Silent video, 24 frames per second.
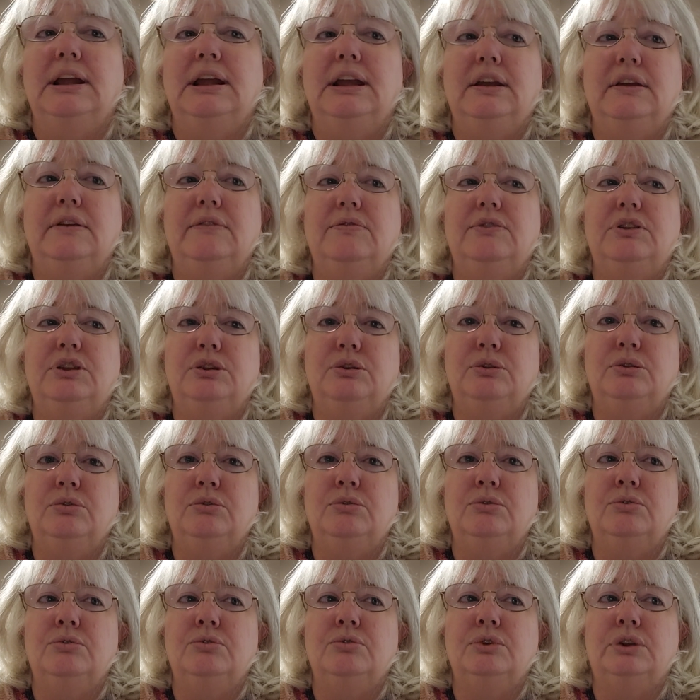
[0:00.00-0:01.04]
If
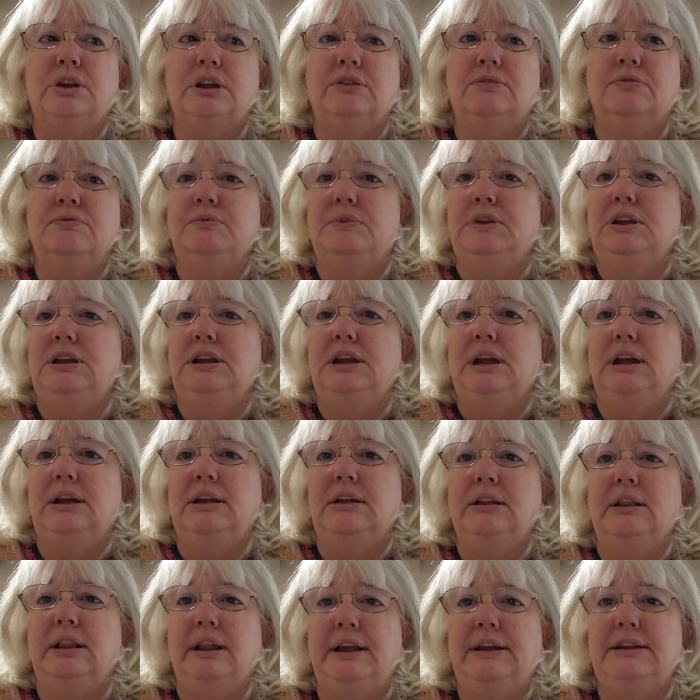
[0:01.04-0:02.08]
you give me
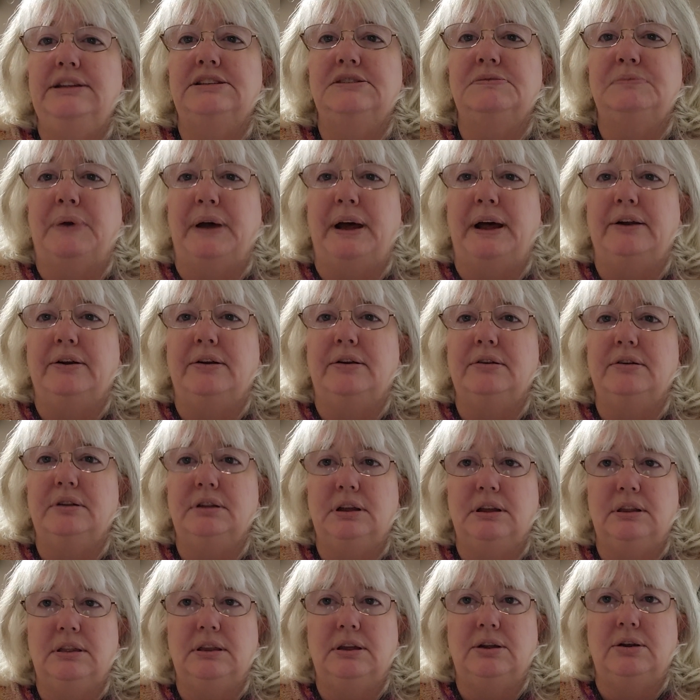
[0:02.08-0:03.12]
a lace pattern
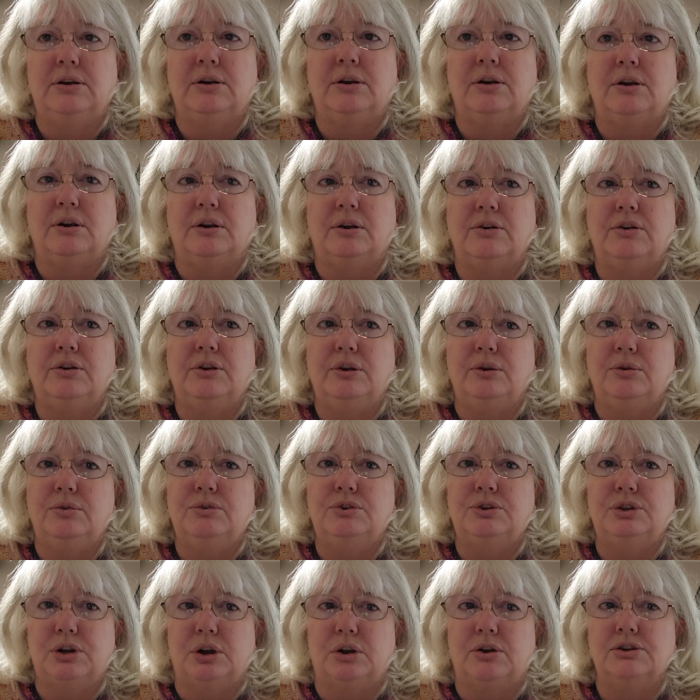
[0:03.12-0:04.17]
and there are no
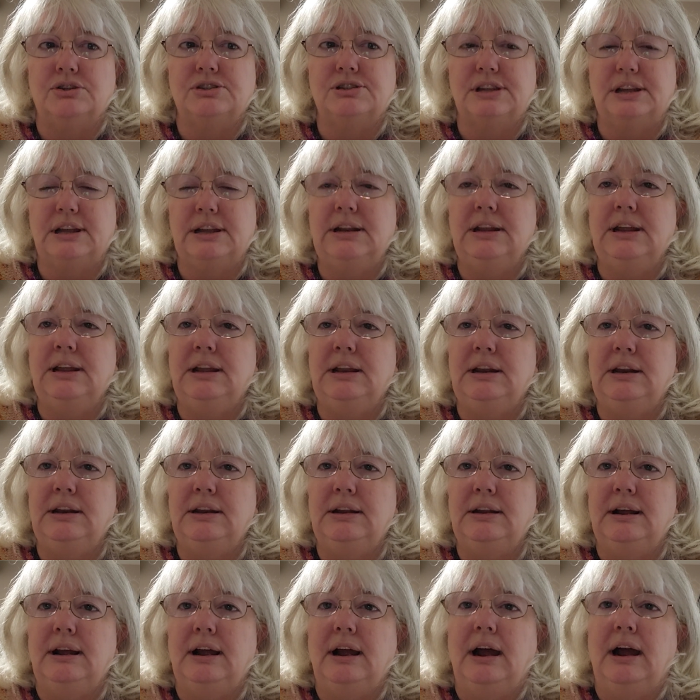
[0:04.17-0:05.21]
charts in it,
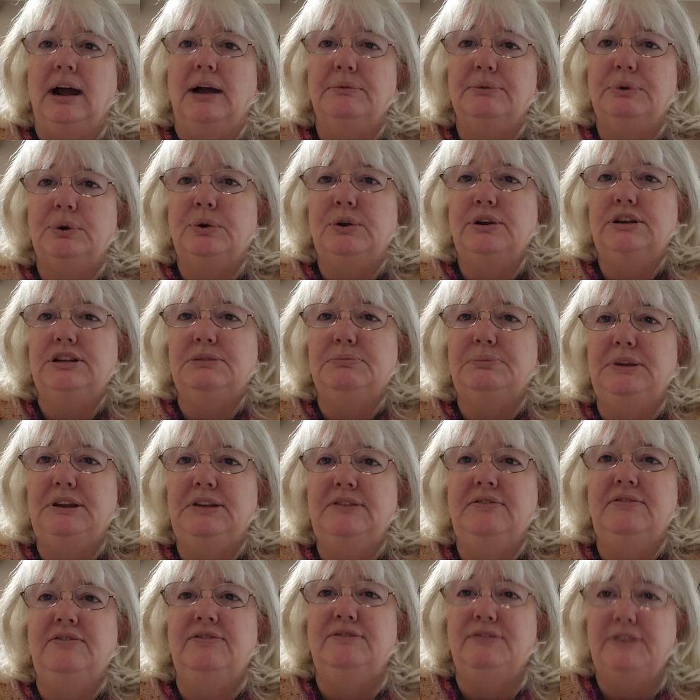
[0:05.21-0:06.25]
I'm going to be
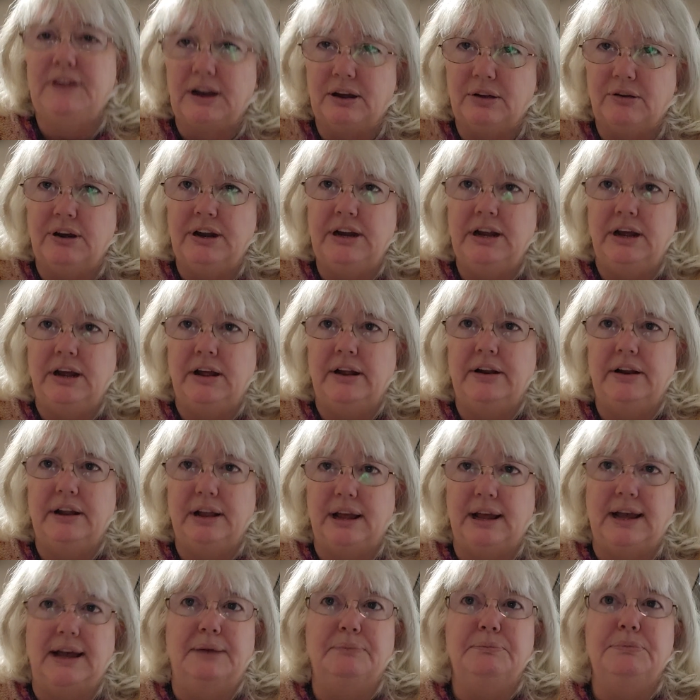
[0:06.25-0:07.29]
very
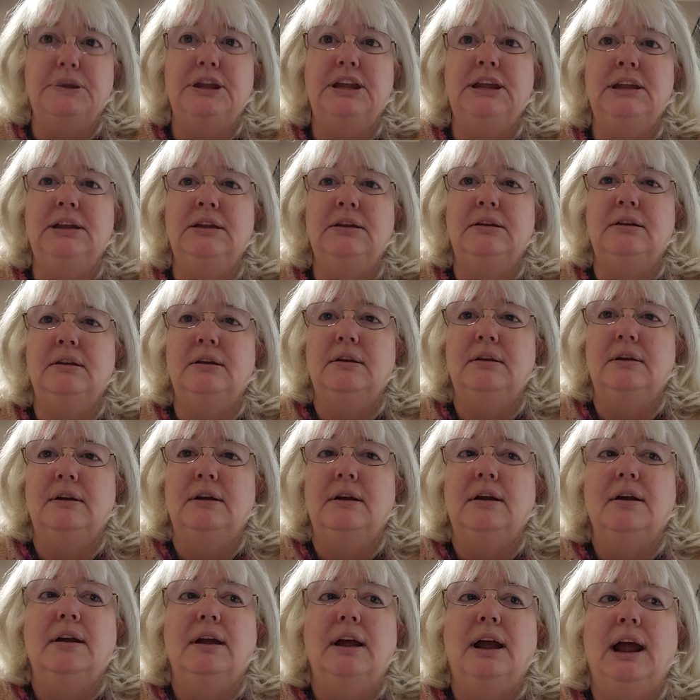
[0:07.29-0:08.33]
unhappy
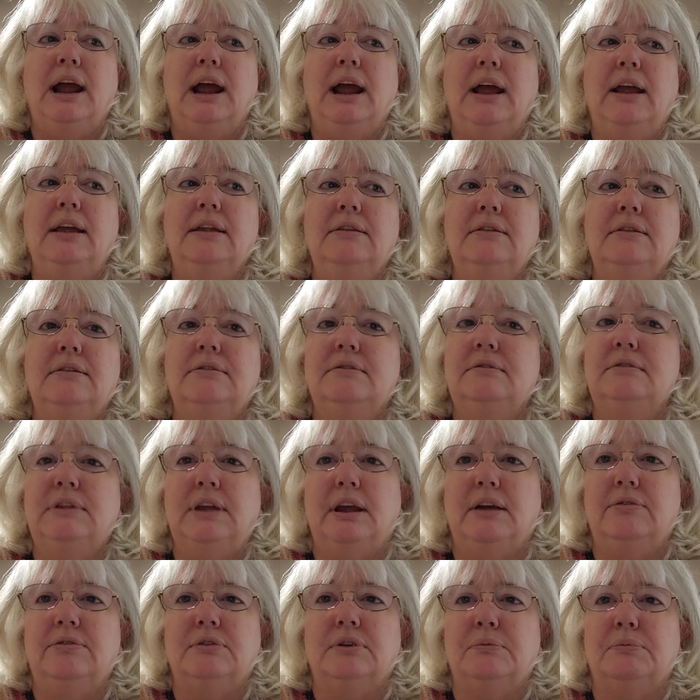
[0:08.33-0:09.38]
and
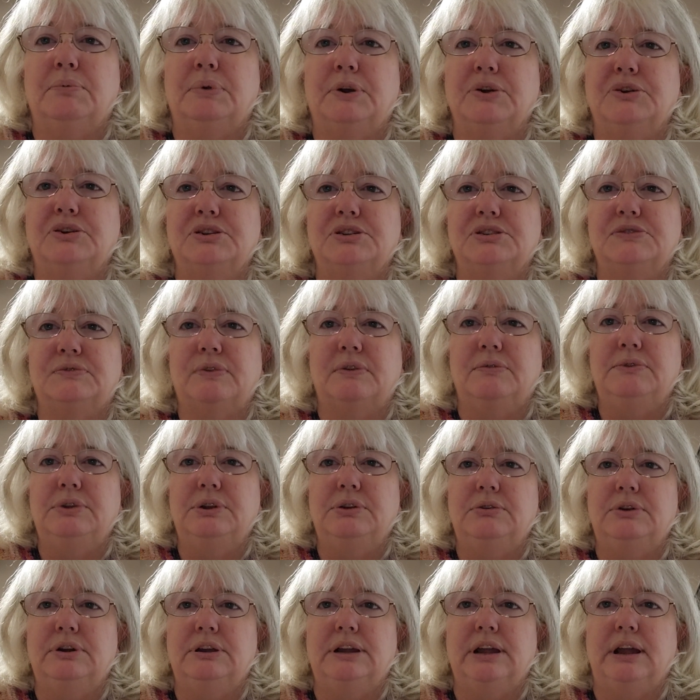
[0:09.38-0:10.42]
never purchase from
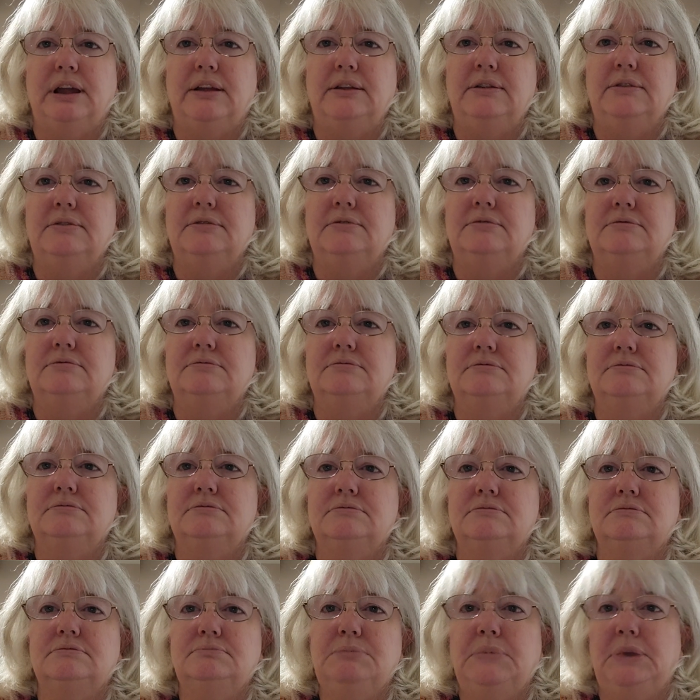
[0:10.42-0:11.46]
you again,
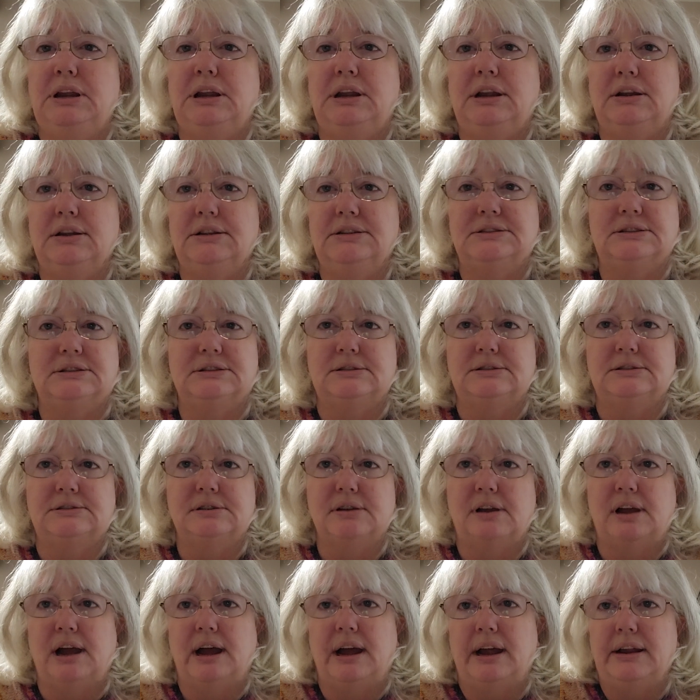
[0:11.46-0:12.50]
because
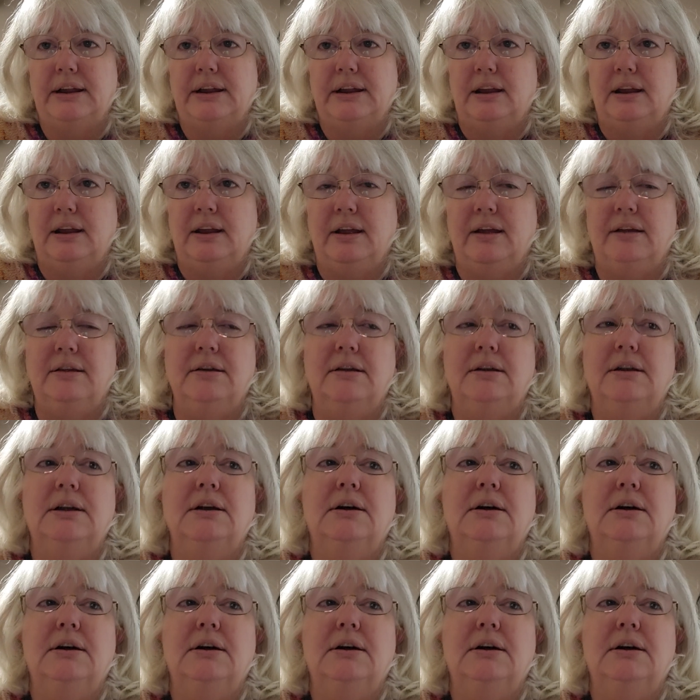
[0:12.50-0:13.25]
I can